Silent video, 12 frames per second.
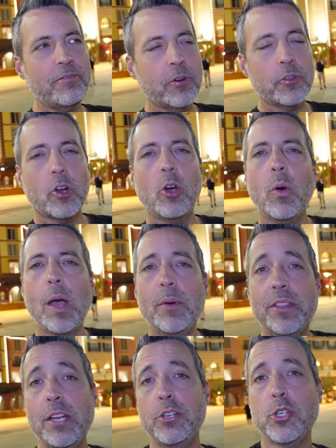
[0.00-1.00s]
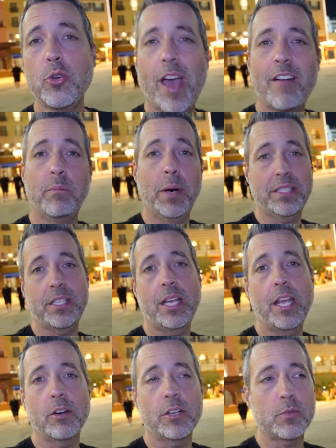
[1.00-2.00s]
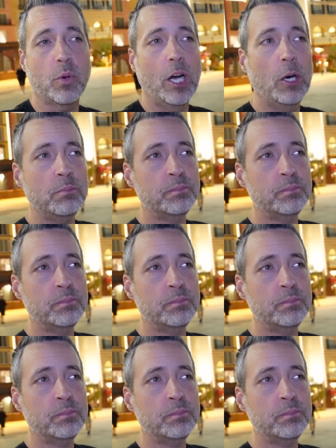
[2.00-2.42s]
further away, but they do have busing here as well.